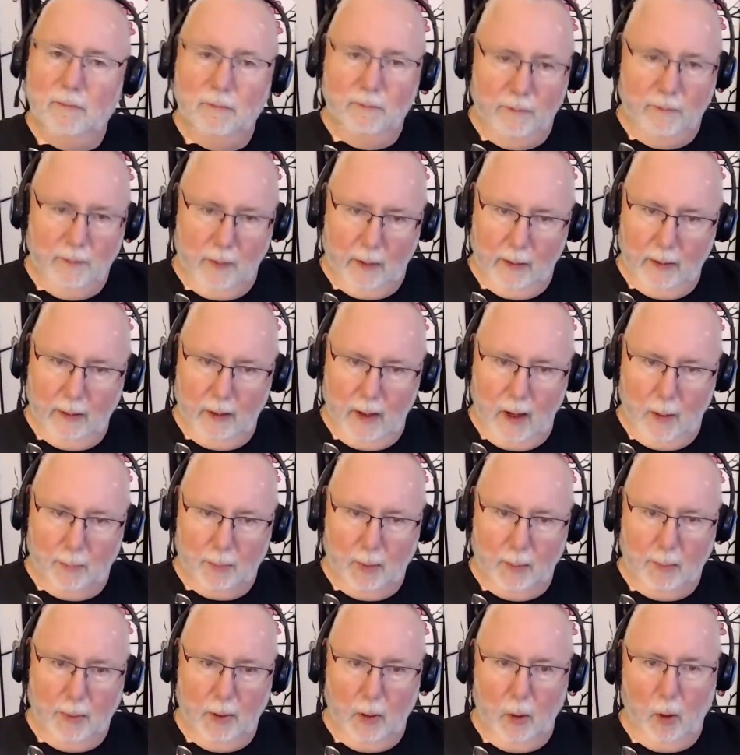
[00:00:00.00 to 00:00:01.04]
Very
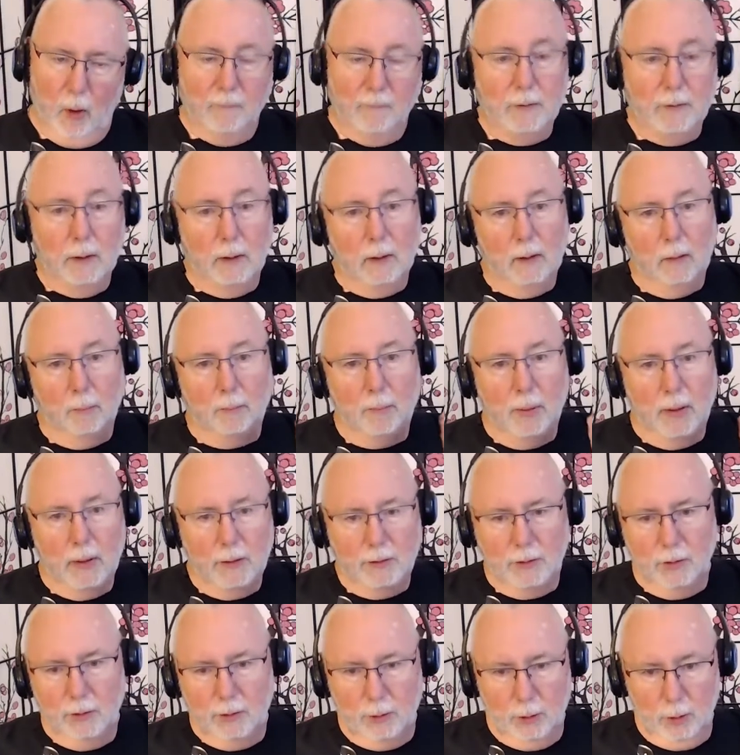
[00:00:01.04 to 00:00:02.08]
apropos. If they're going to
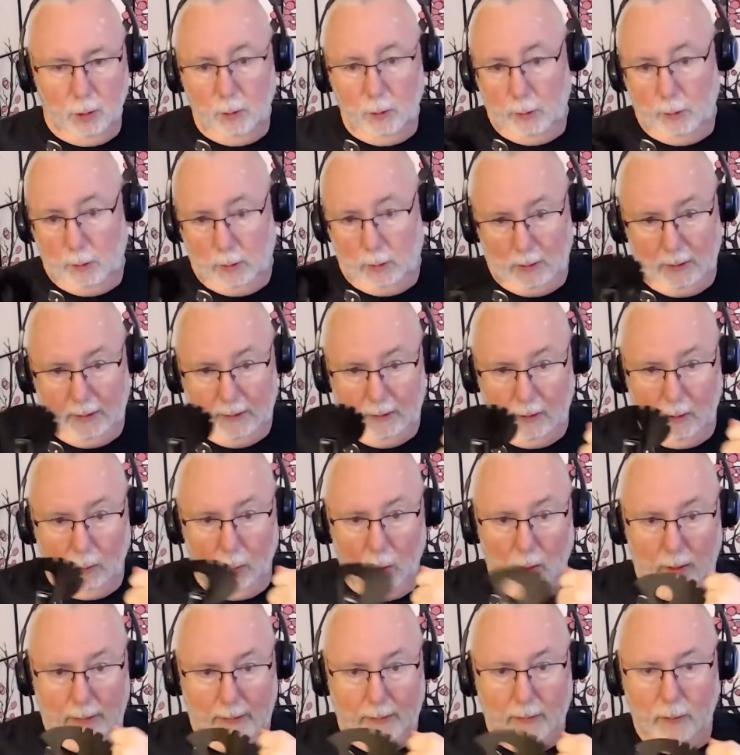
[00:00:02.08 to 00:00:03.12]
punch at you, you can let them
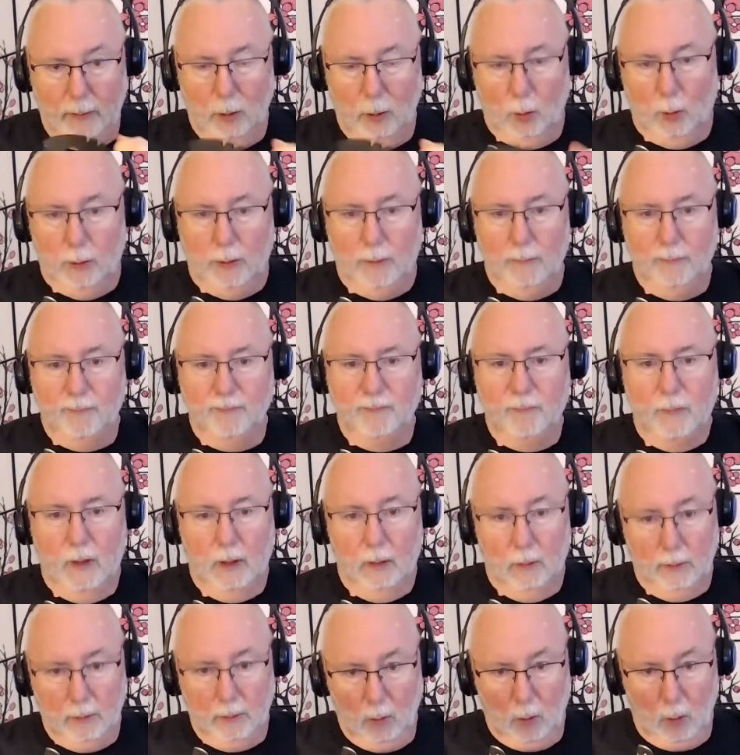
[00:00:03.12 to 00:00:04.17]
run into it. You
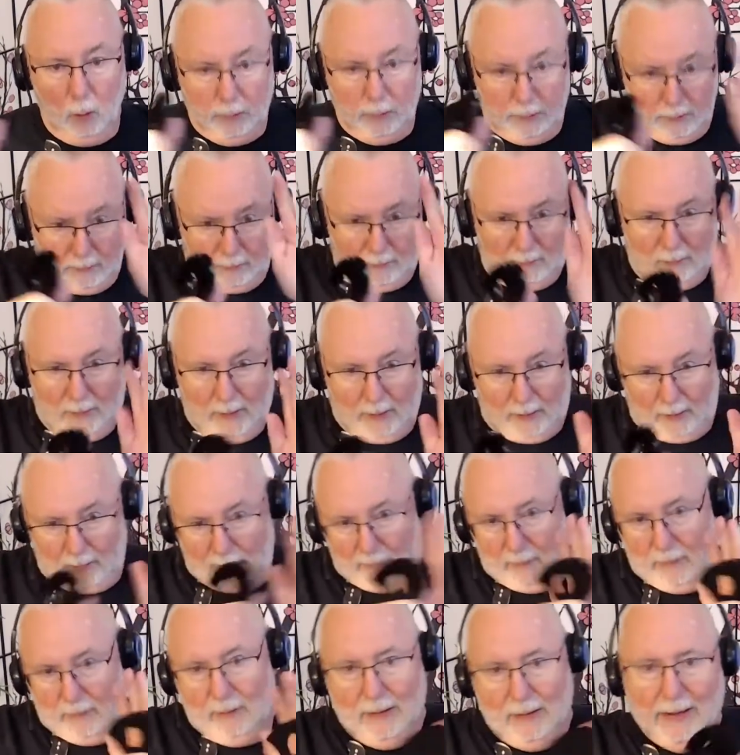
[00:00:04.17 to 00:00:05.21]
know, you hold it and kind of
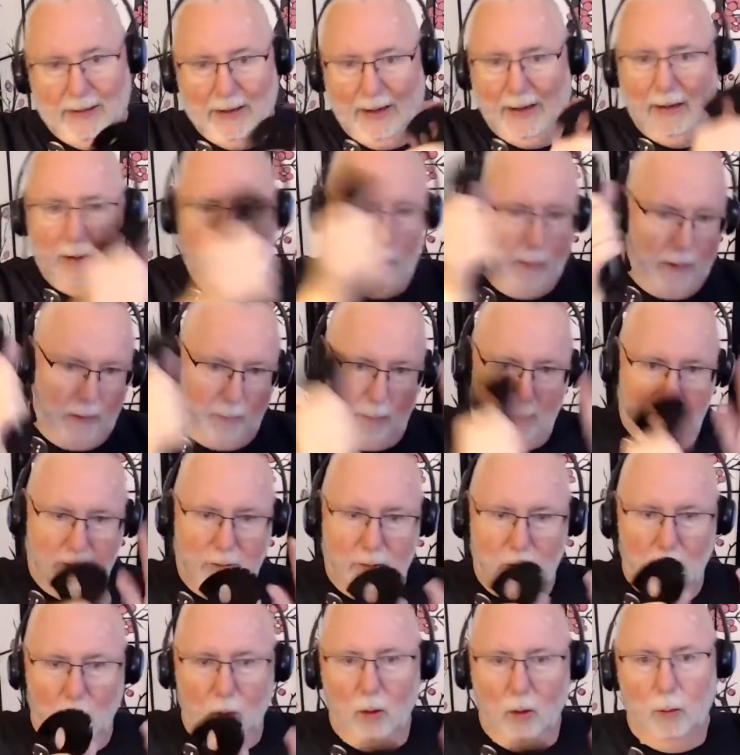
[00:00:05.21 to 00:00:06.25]
guide them in, please
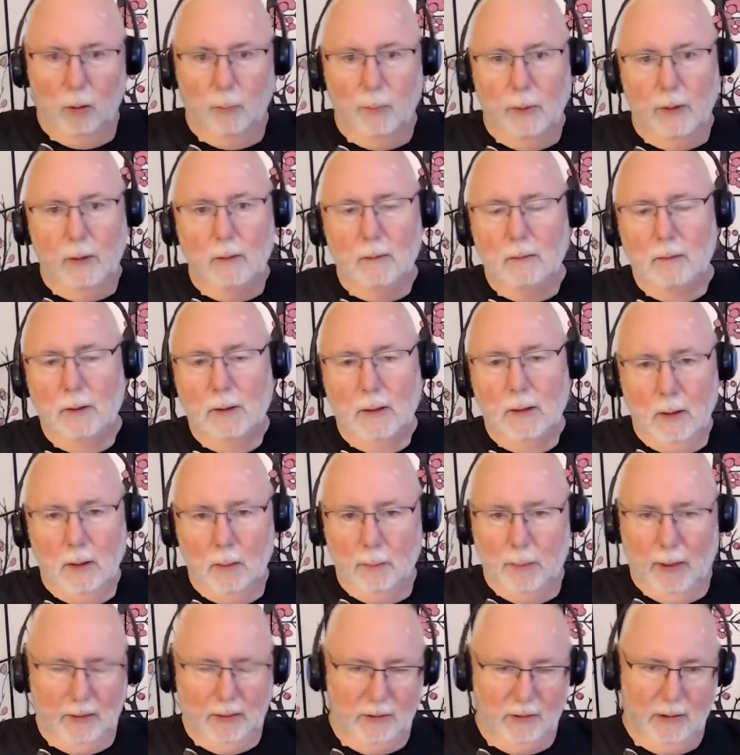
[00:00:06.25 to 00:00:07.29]
don't hurt me.
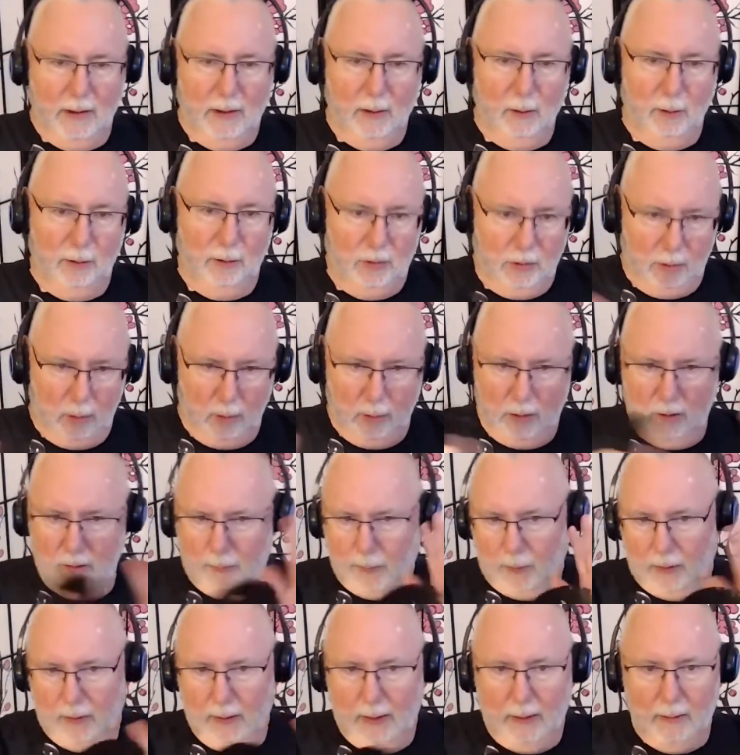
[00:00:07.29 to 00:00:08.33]
Bystanders see you just
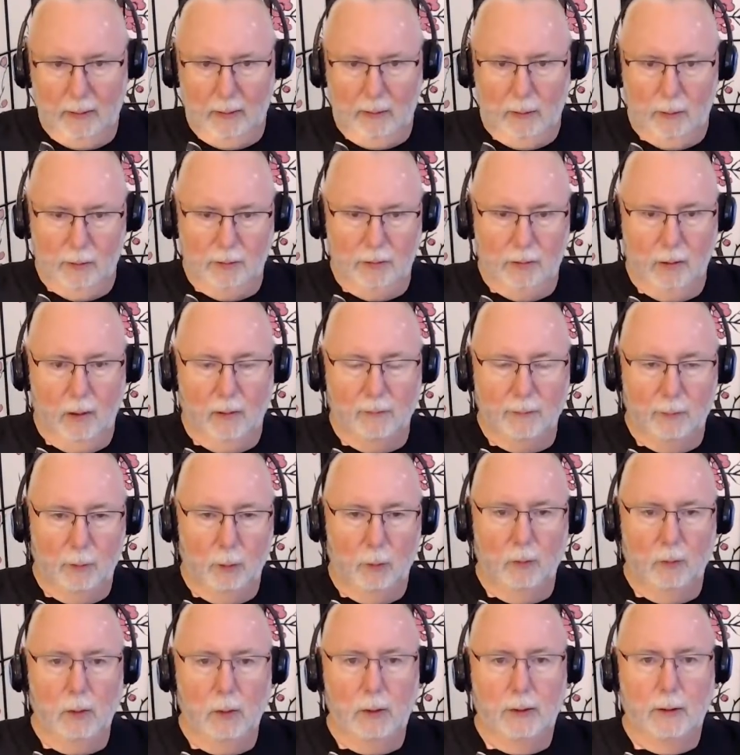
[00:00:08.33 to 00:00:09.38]
protecting yourself. You
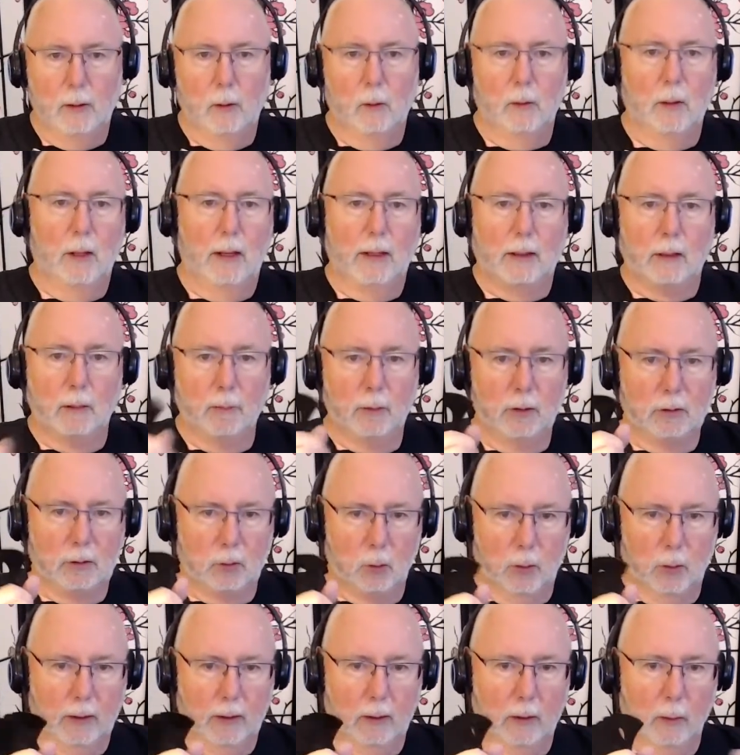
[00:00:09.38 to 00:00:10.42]
really don't like them, you
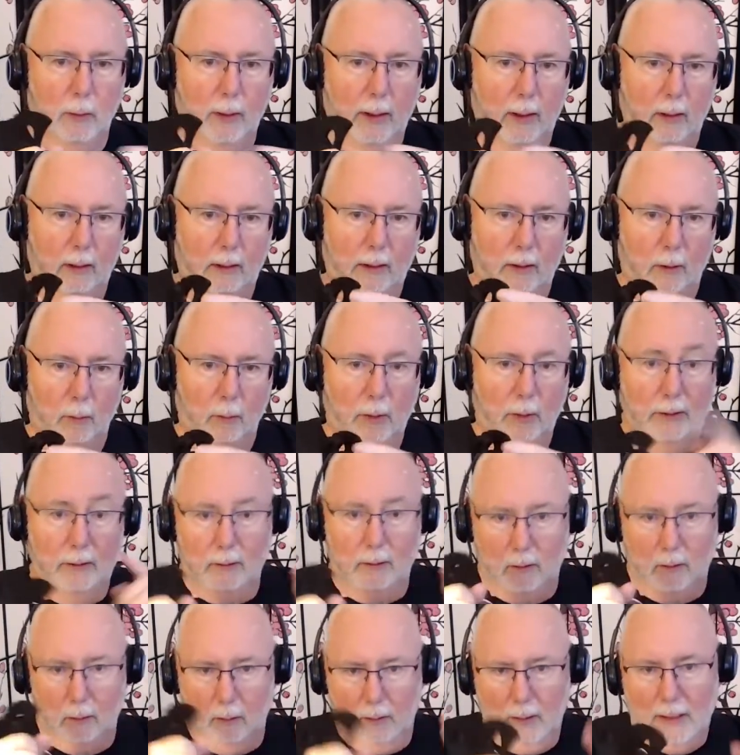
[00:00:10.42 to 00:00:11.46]
swing it around and let them run
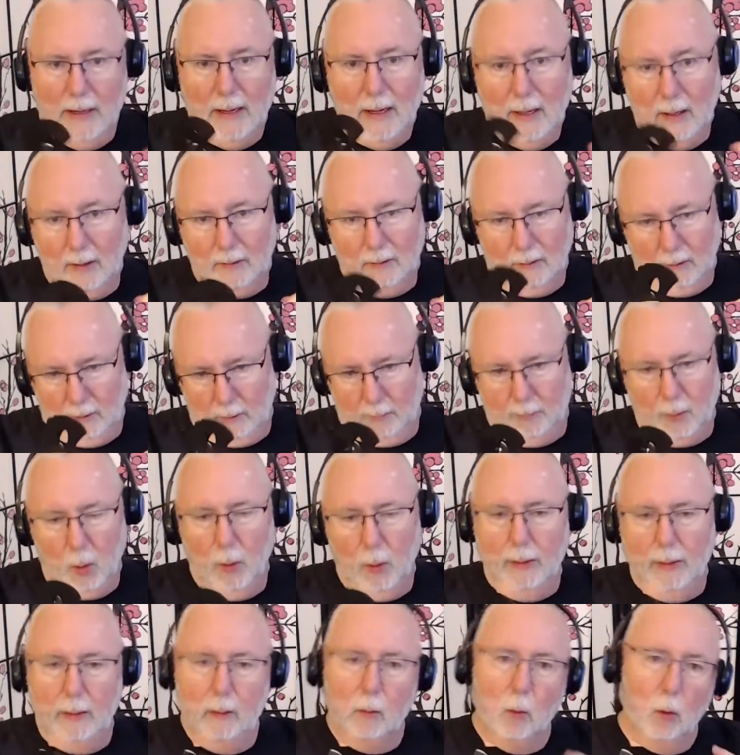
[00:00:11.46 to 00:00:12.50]
into the
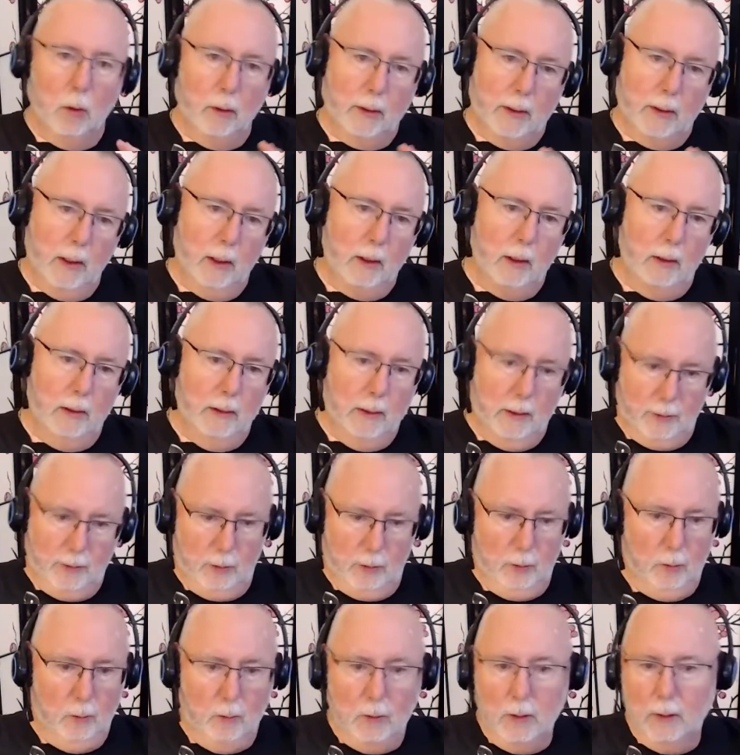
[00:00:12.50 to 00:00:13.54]
point, or kicking at
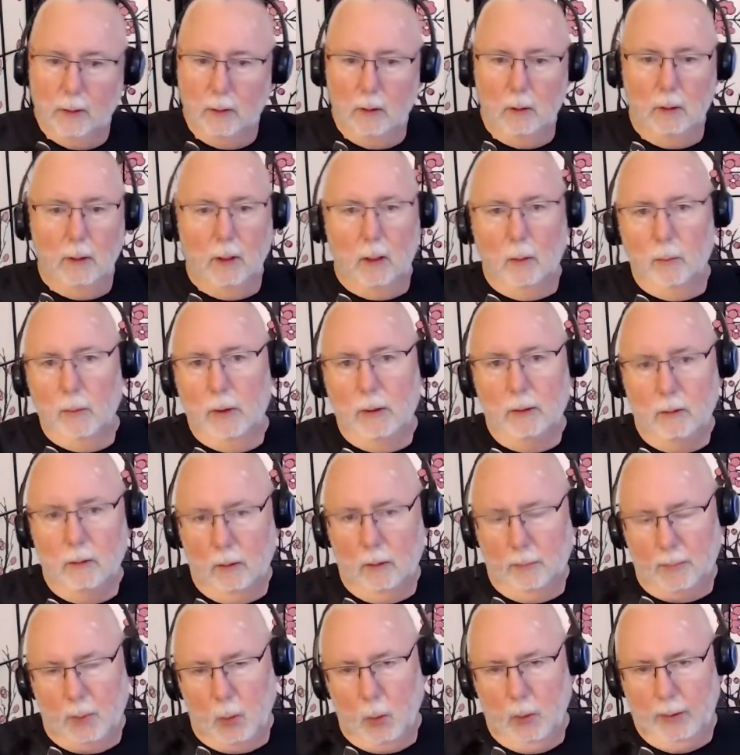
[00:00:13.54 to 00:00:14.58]
you. You let them run into
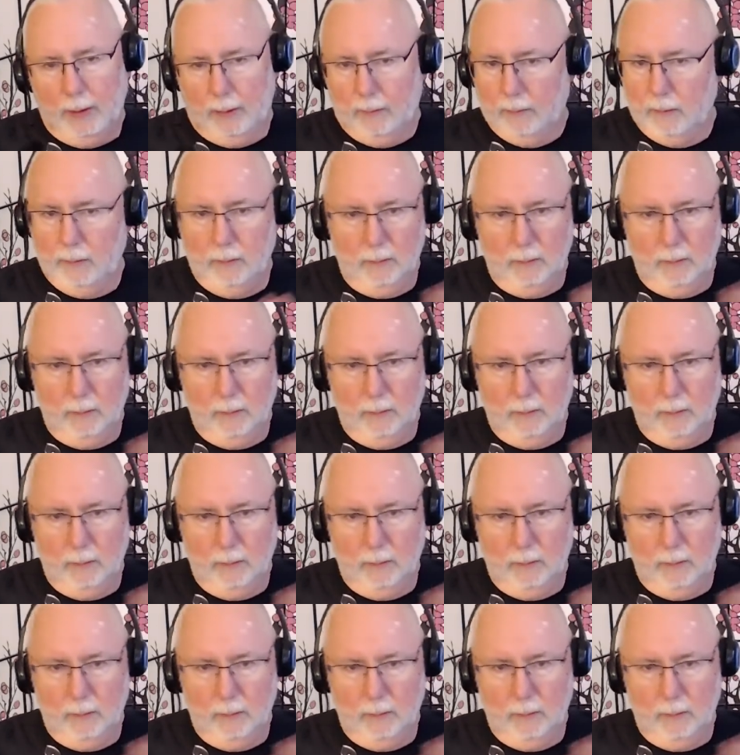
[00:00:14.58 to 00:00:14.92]
the point.